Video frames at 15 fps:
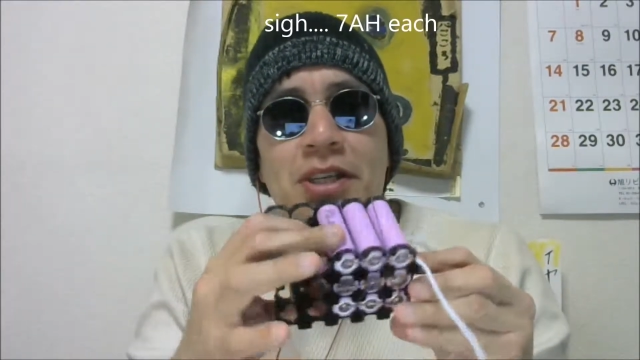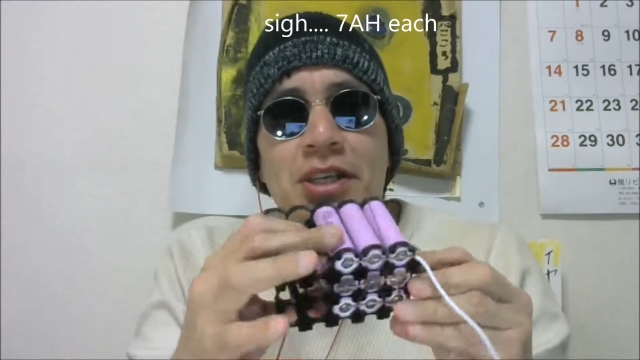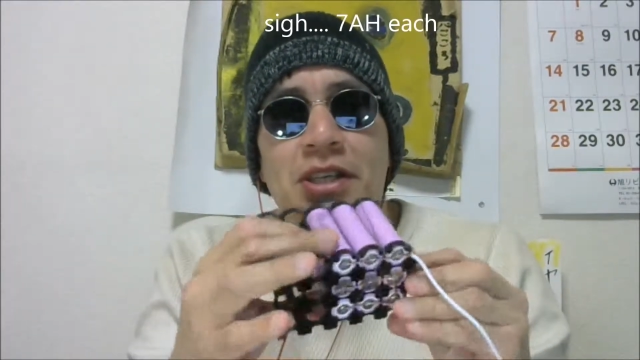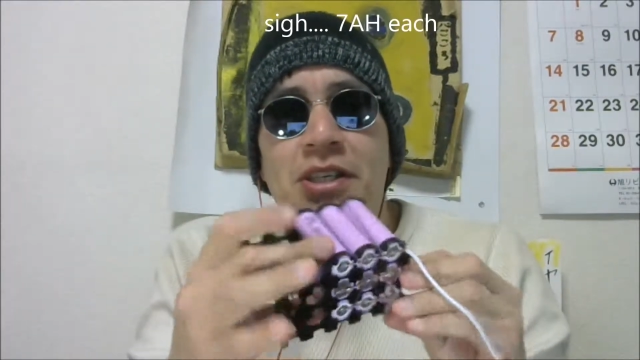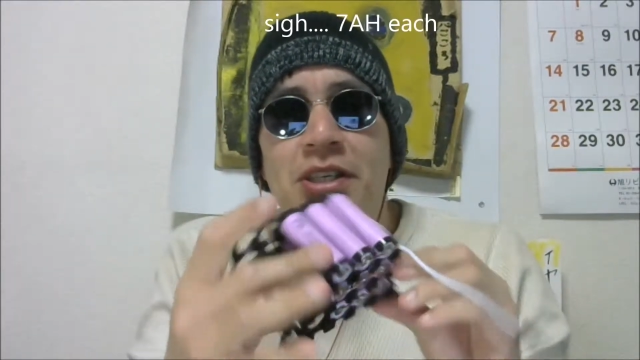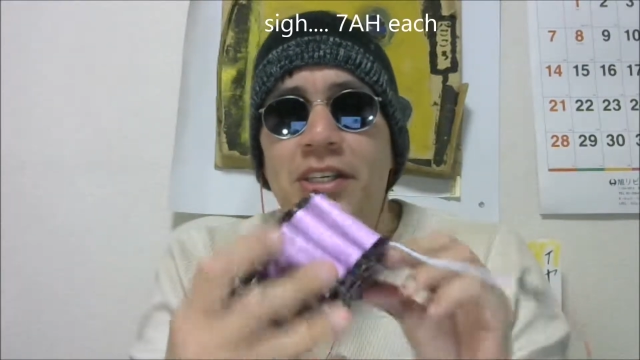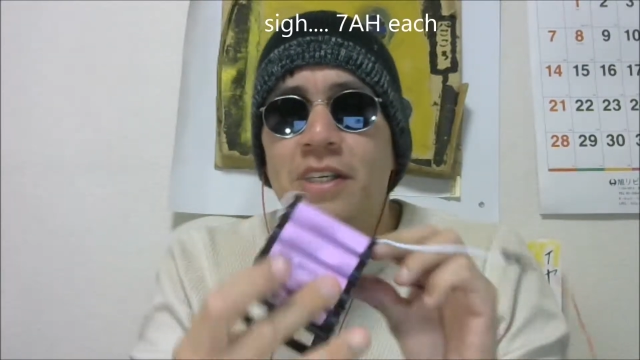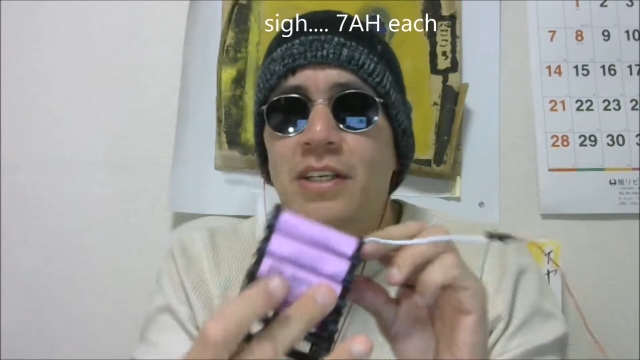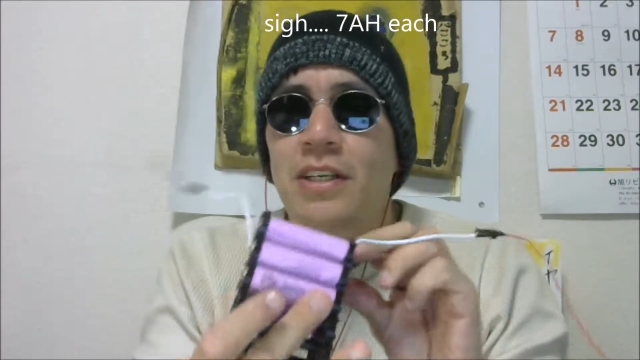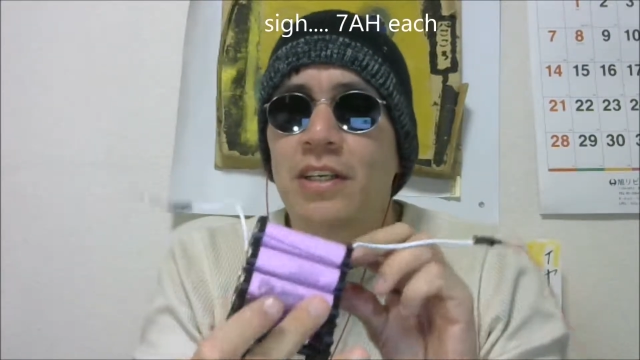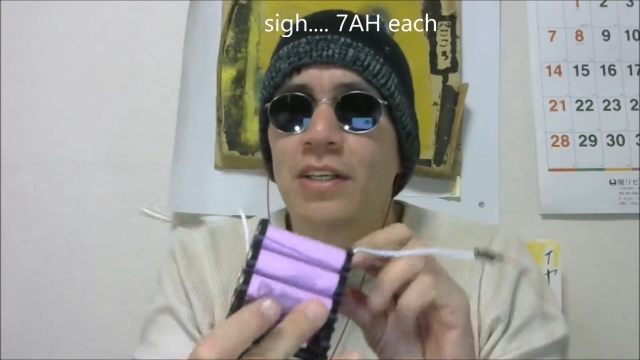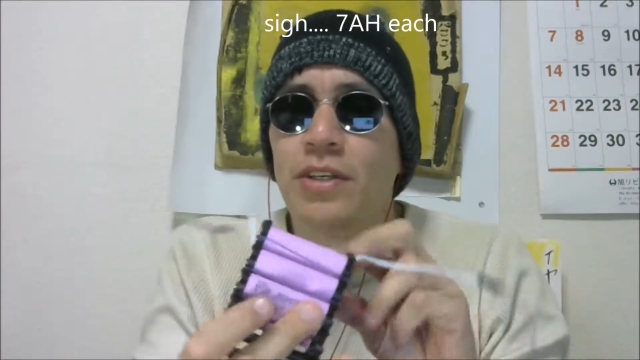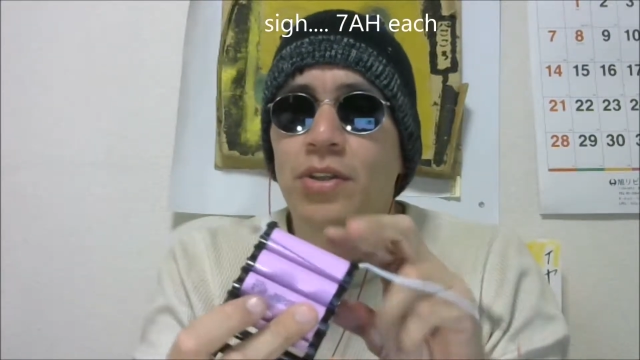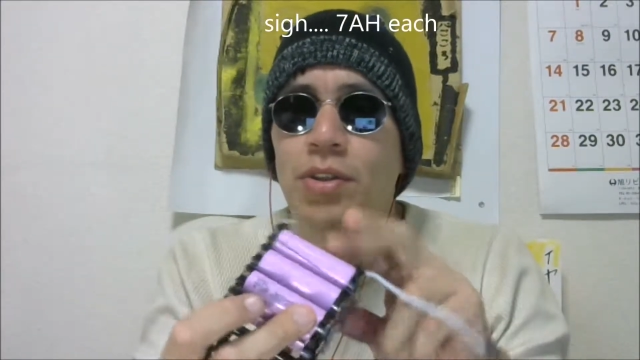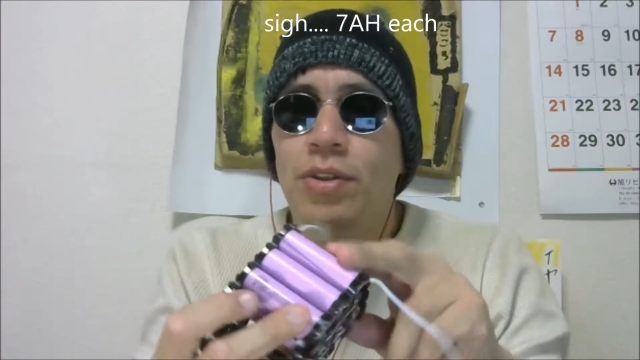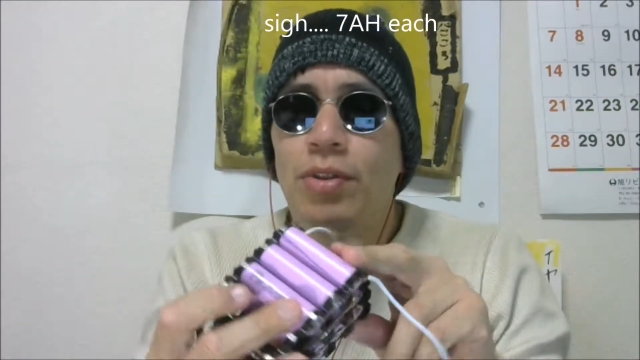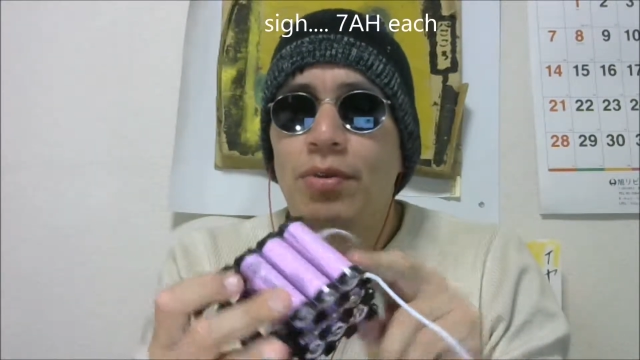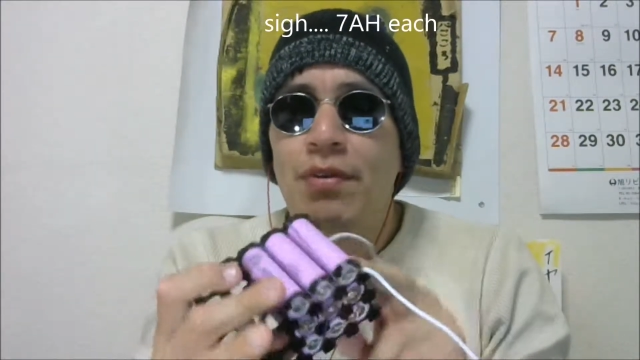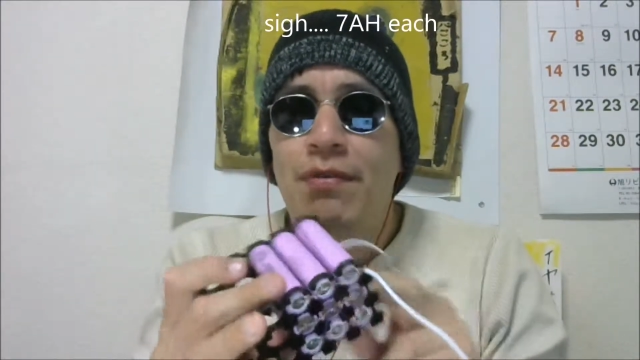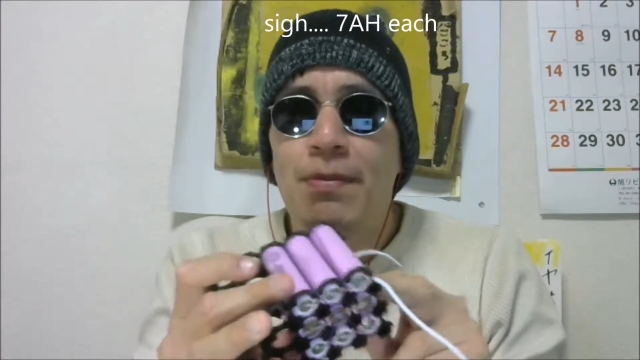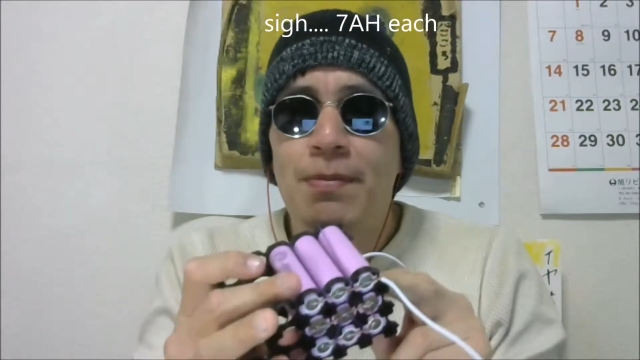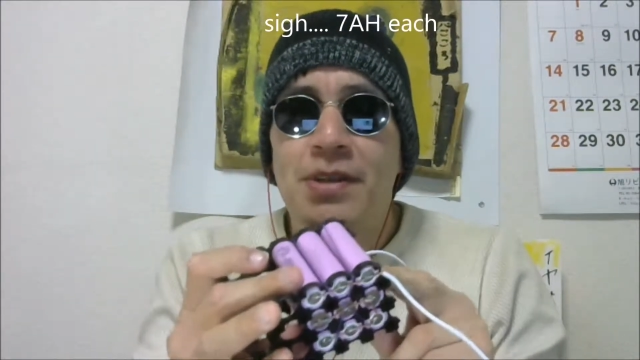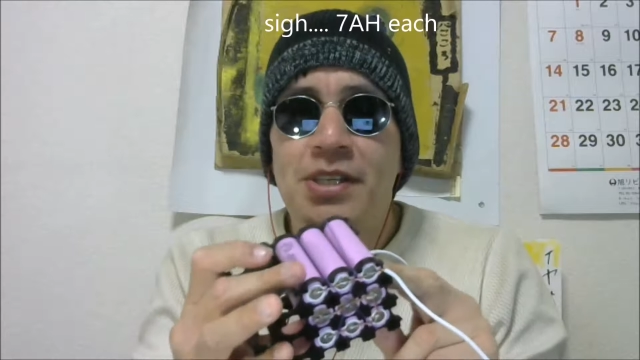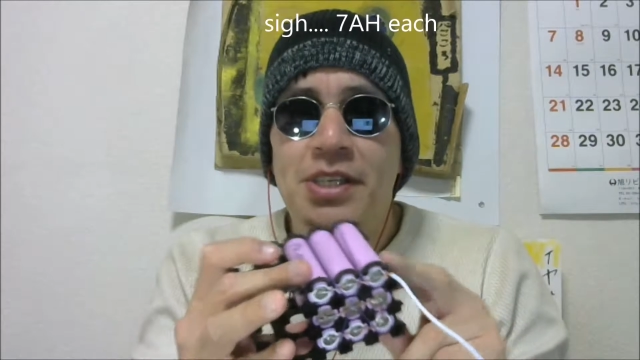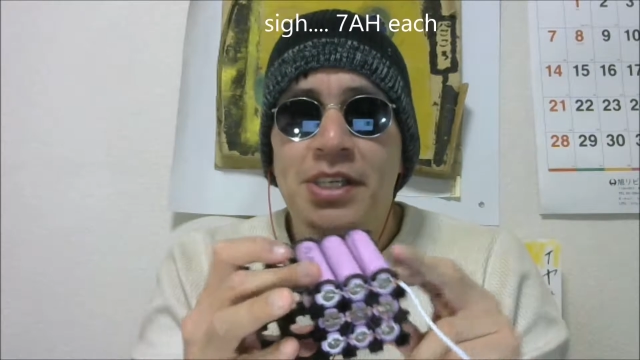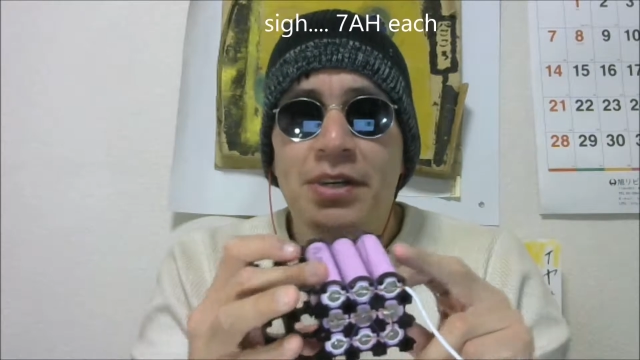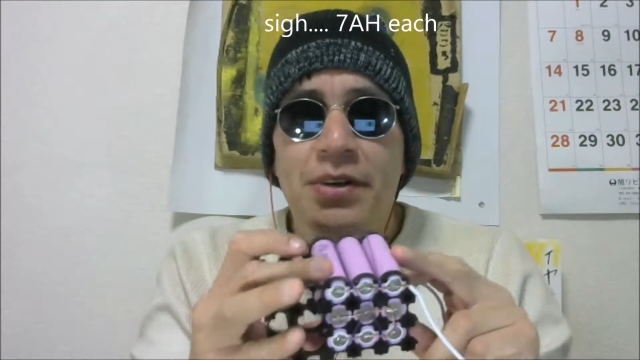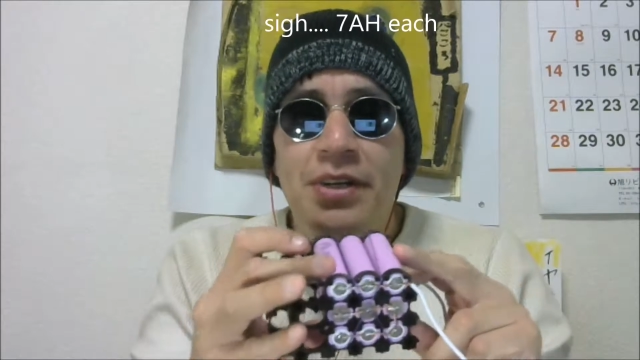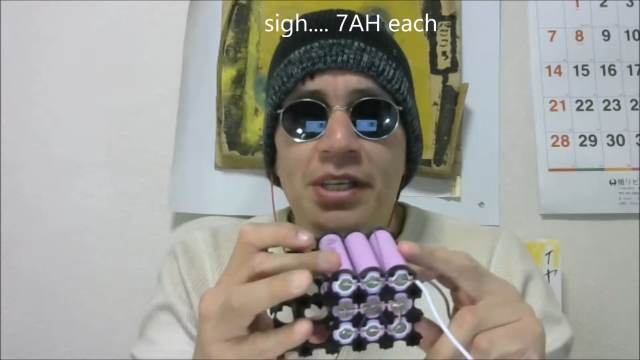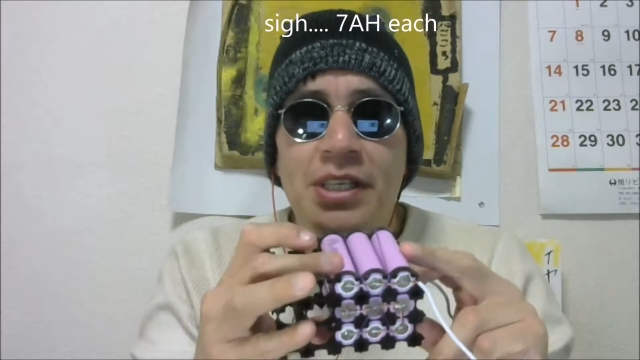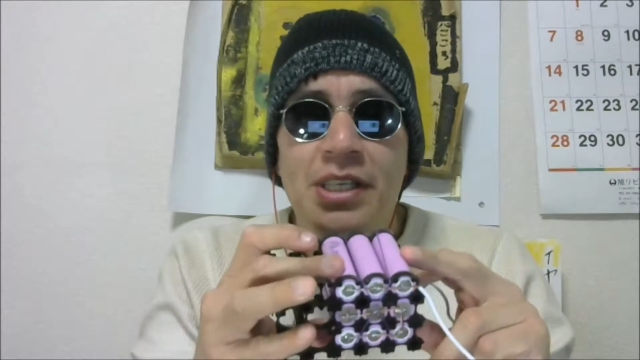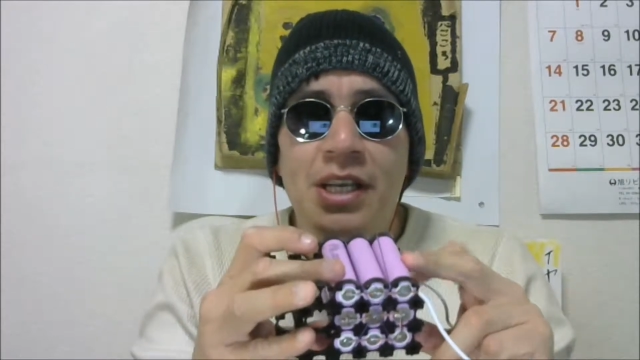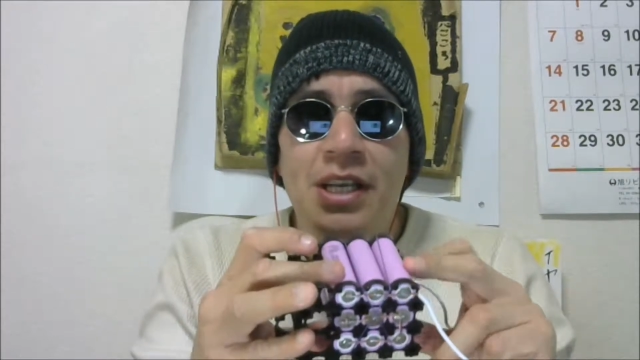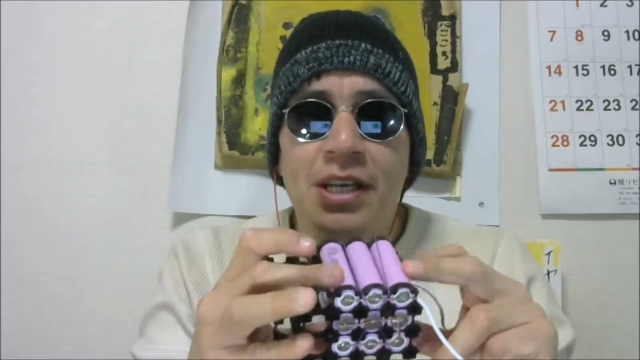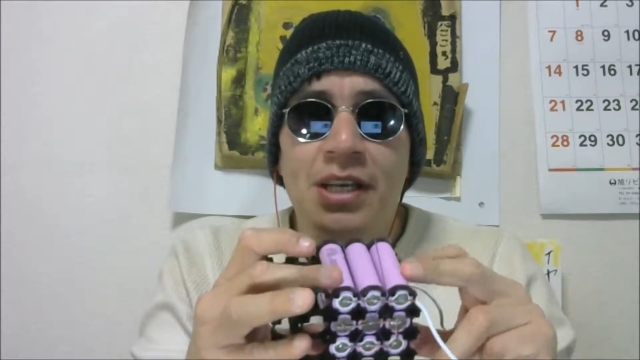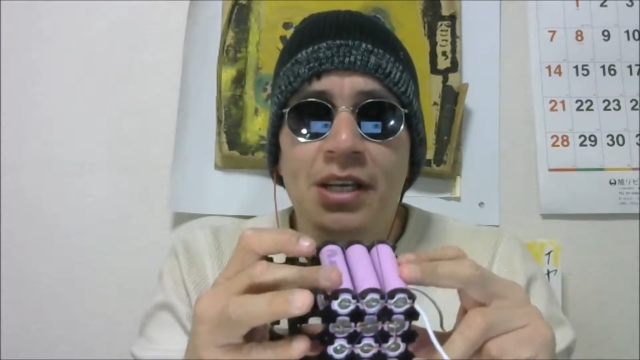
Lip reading: each, 3 of them in series.